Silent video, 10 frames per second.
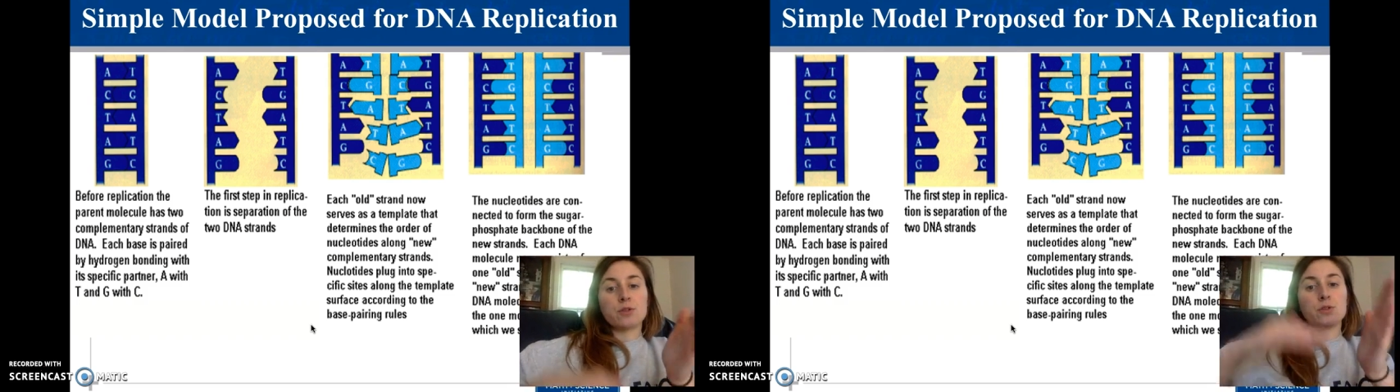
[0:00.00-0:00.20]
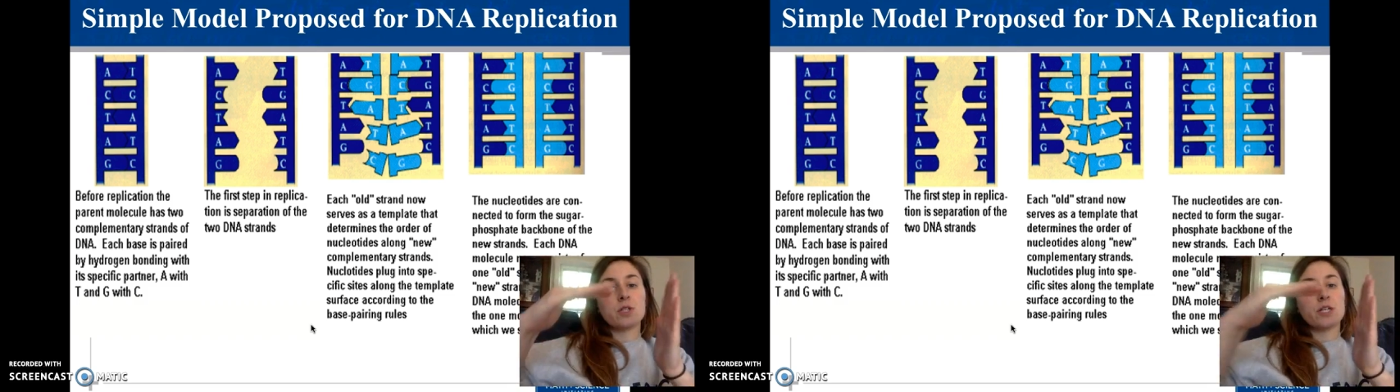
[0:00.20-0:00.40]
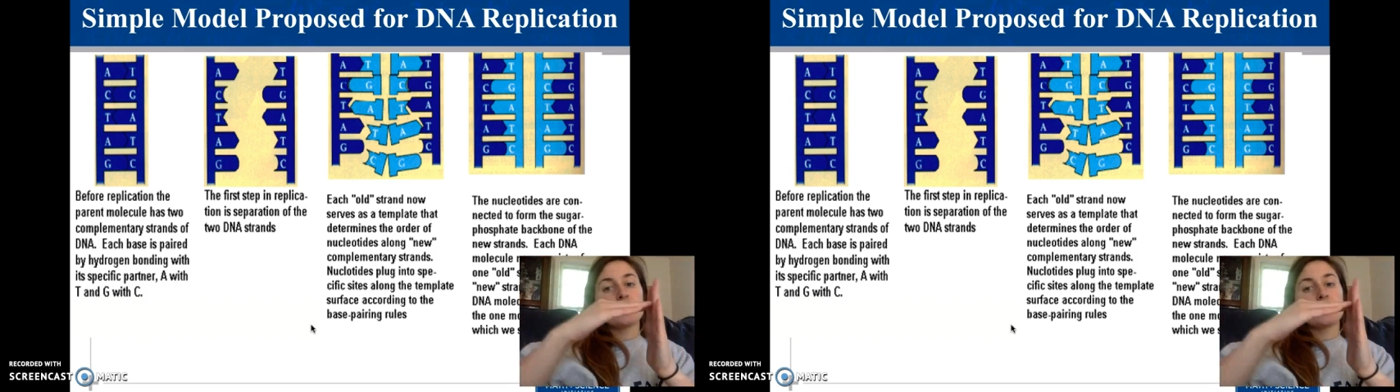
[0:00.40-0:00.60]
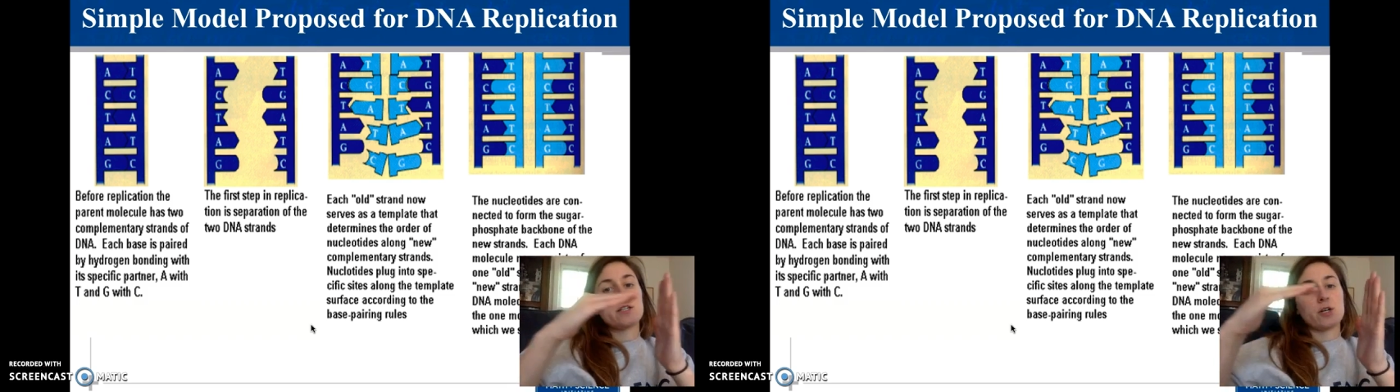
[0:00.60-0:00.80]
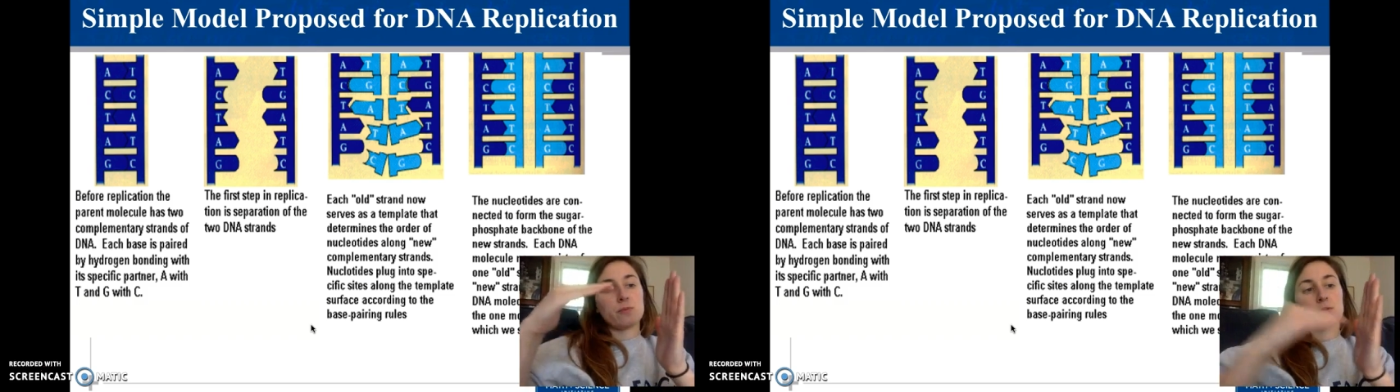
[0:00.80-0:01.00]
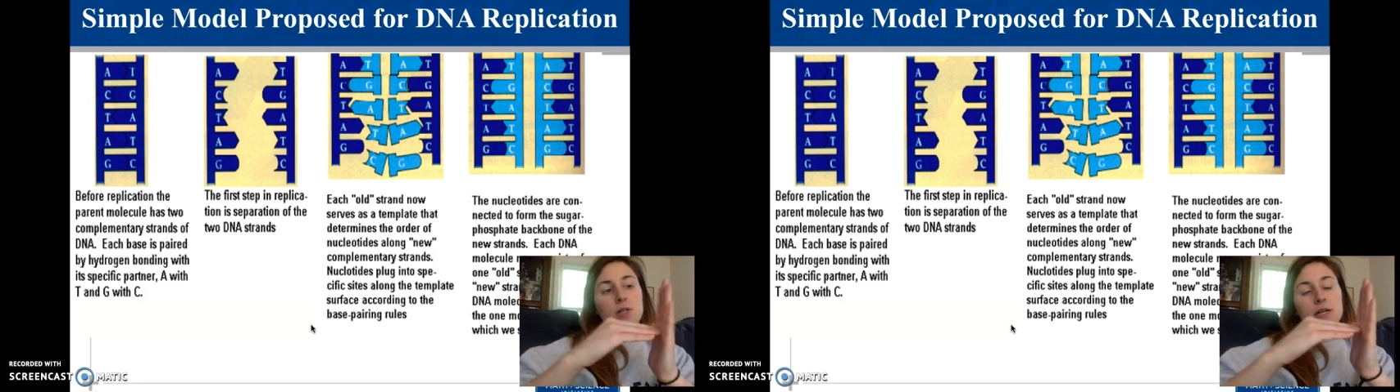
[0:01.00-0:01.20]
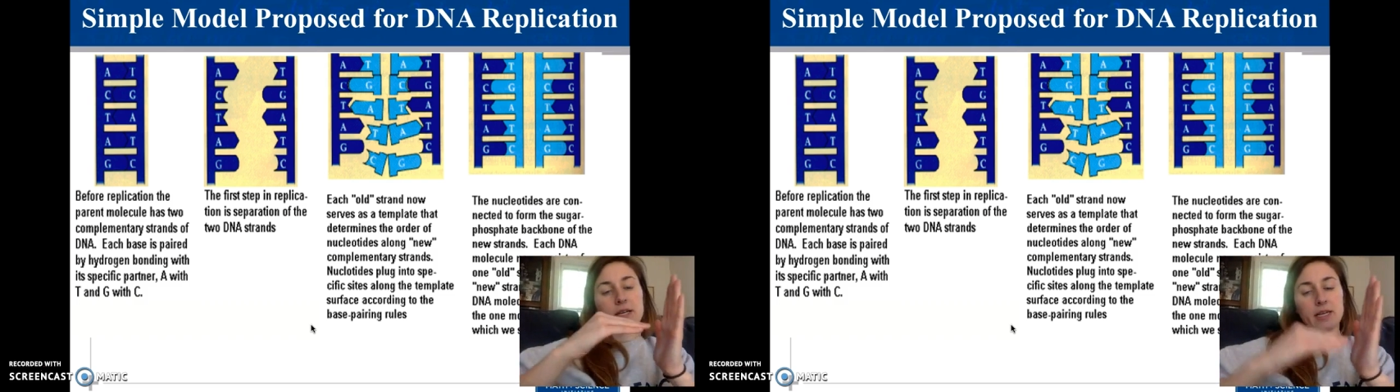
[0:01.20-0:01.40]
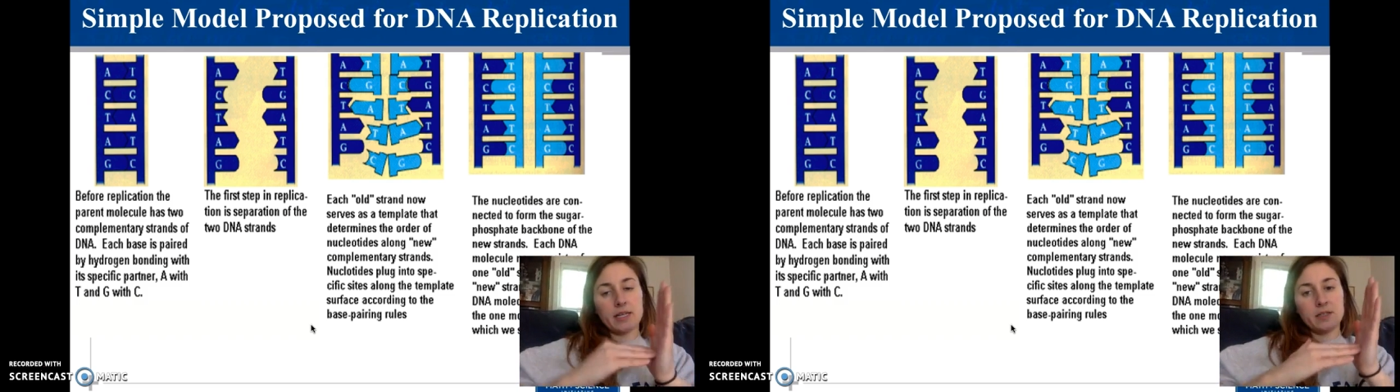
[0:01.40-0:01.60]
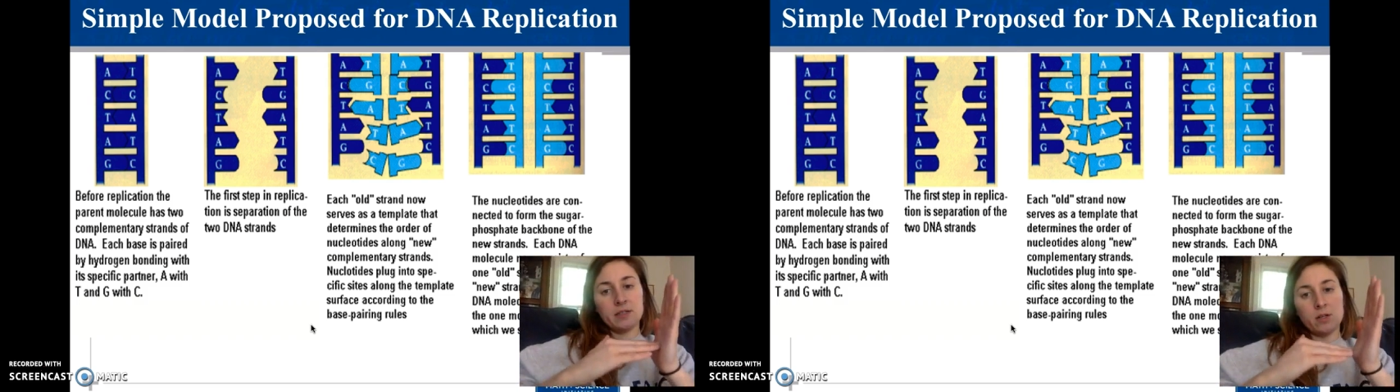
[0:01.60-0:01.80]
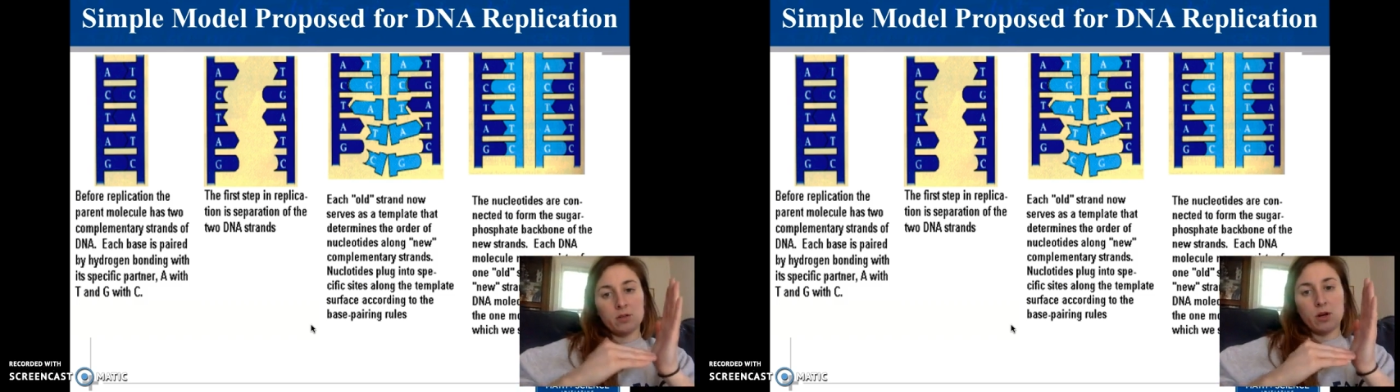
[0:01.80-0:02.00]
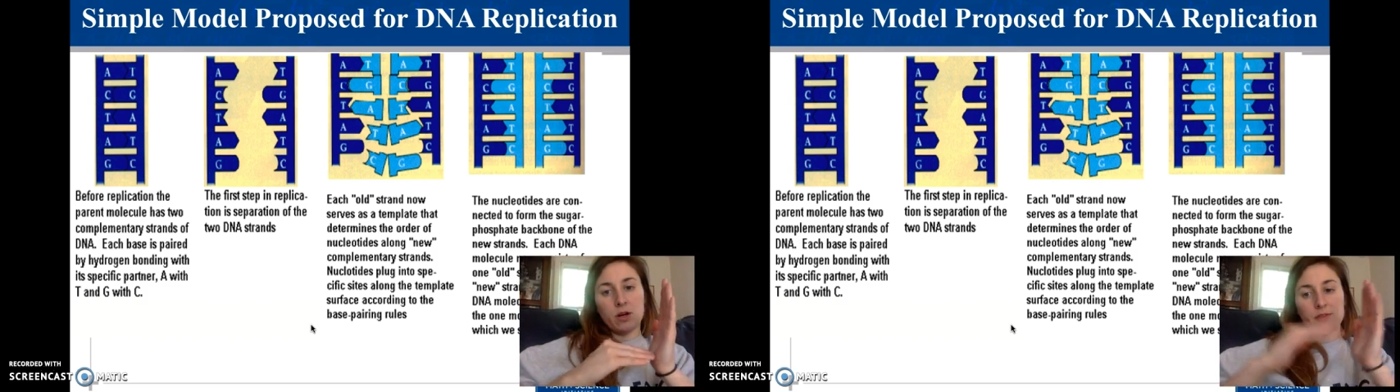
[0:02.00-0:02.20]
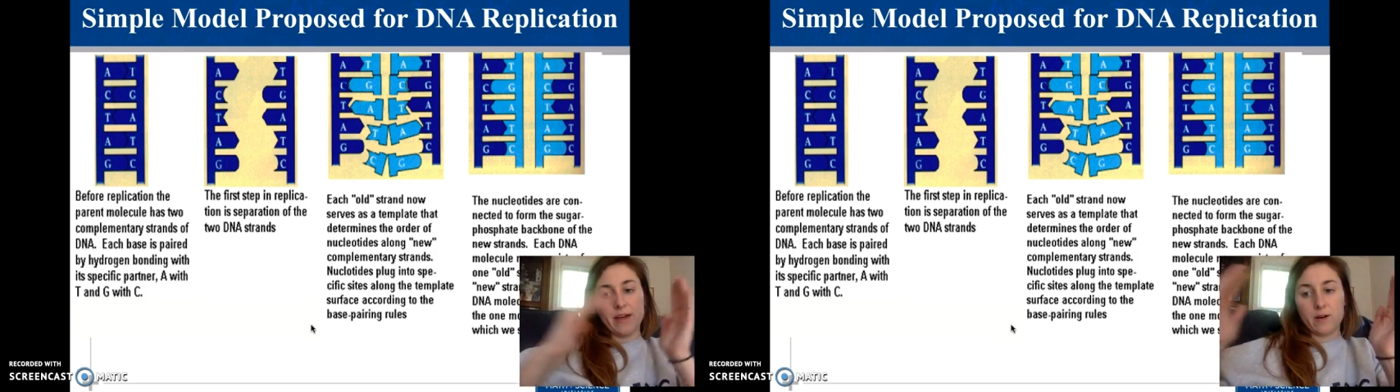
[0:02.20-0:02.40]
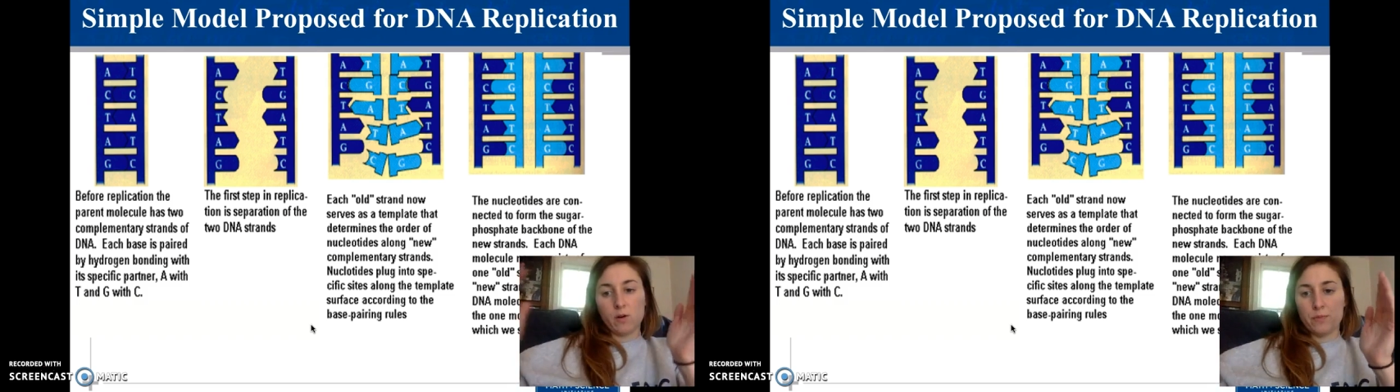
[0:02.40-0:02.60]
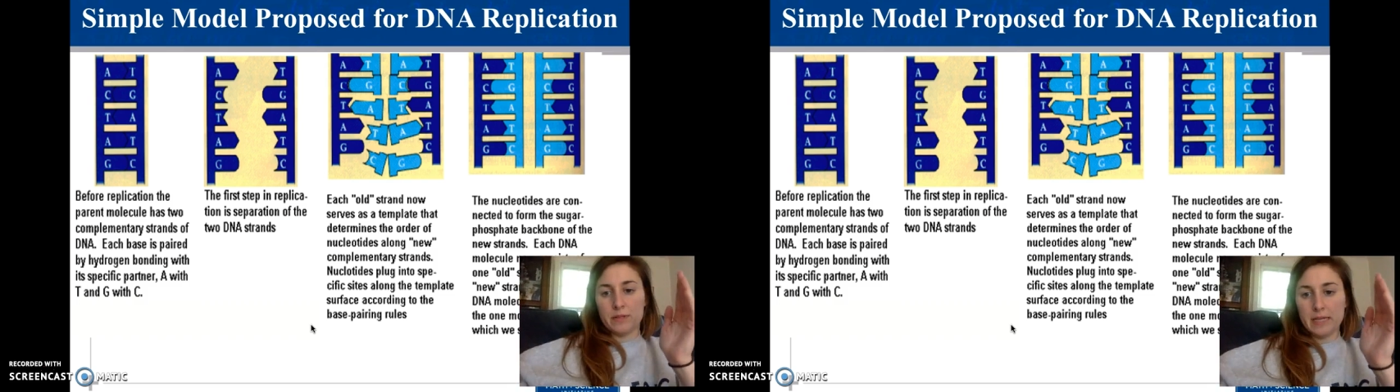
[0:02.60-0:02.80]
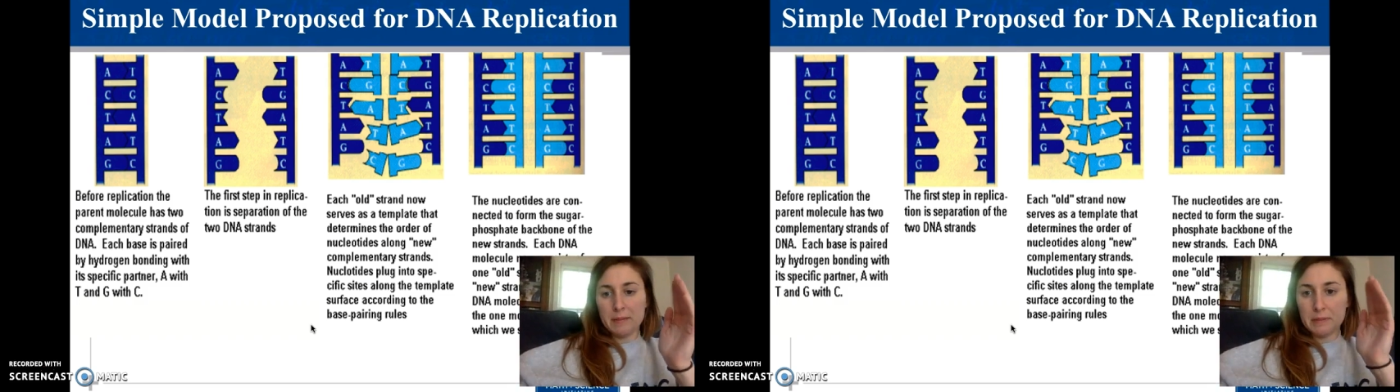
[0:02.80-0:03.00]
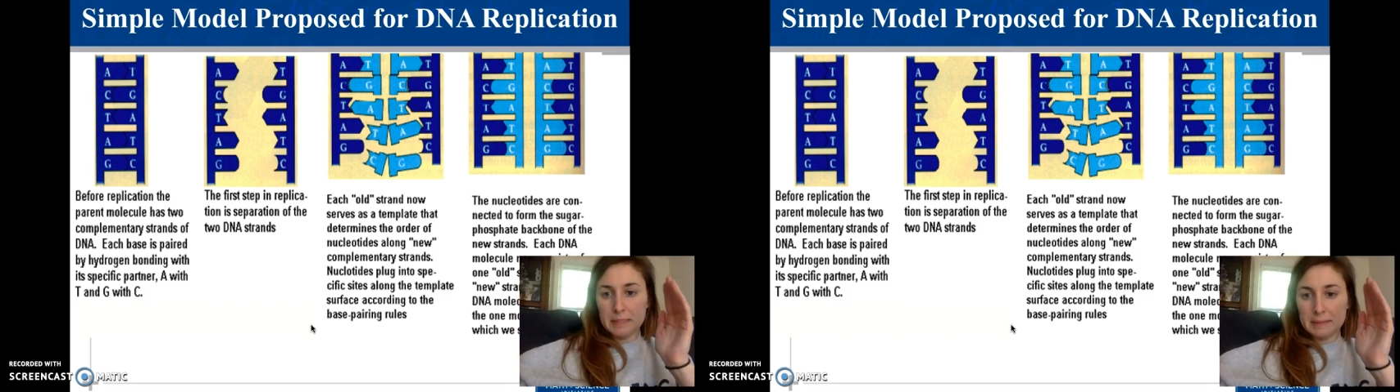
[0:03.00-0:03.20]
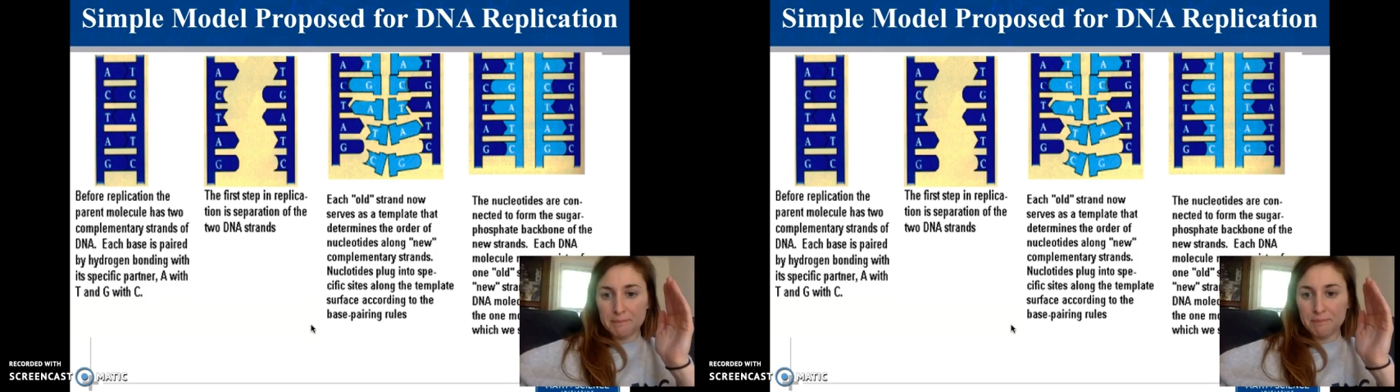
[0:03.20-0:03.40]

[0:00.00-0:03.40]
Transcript: nucleotides start plugging in along that open template.